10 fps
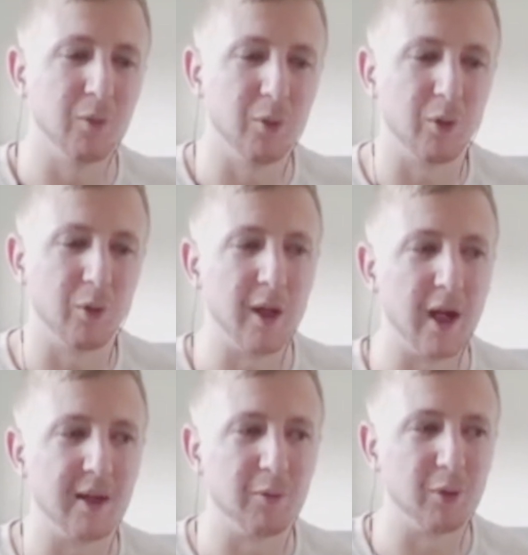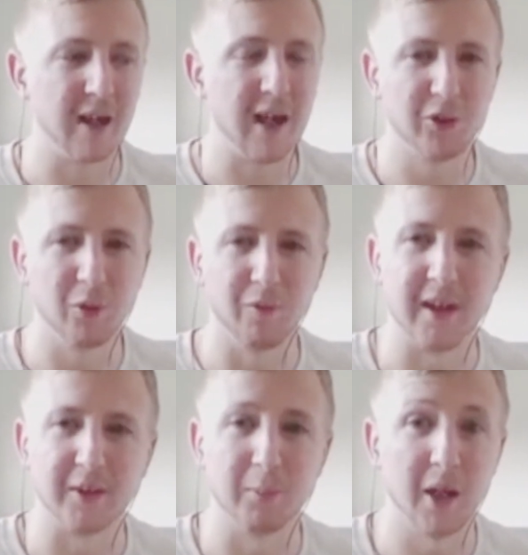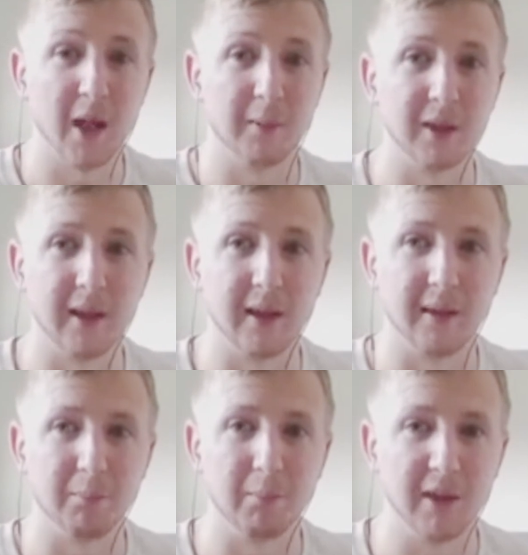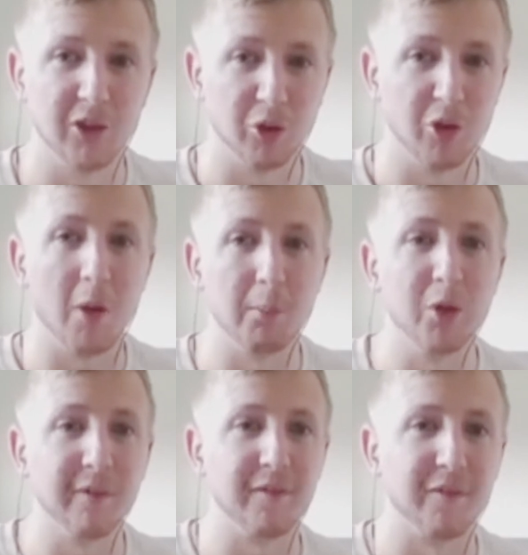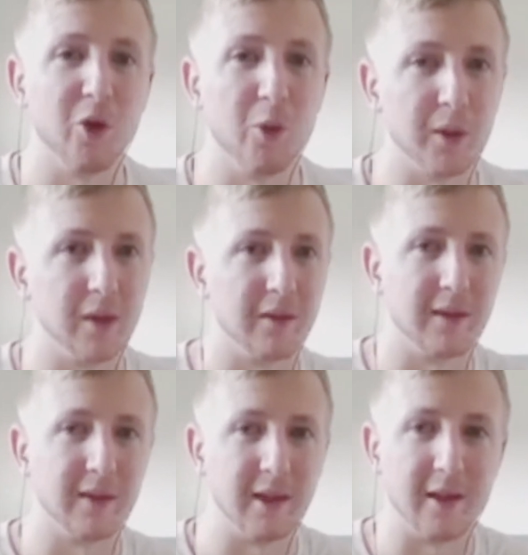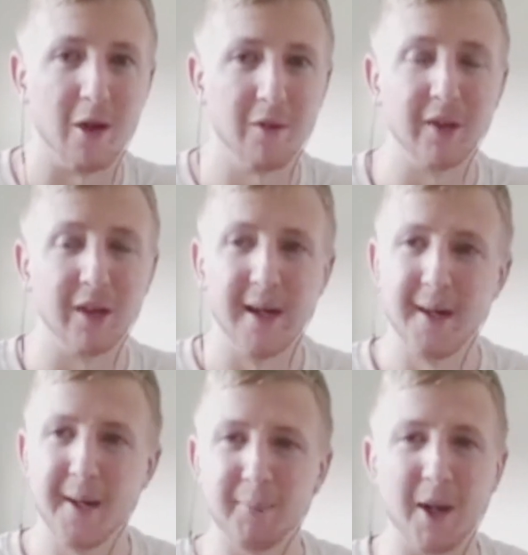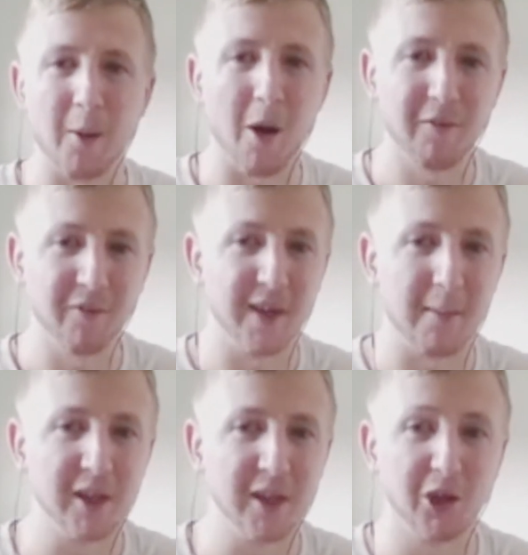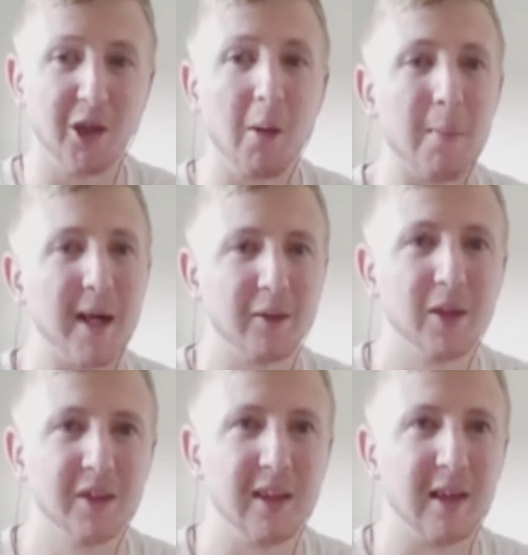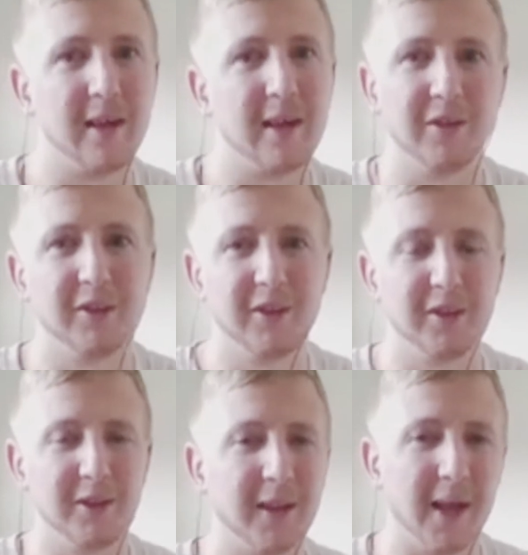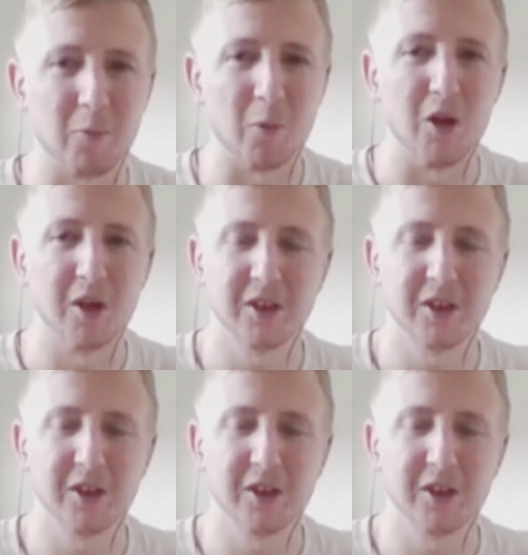Mm. And in actual fact, sometimes it means you're not moving forward. And, and, and often, you know, often that means you're going backwards and then you, you, you're getting worse.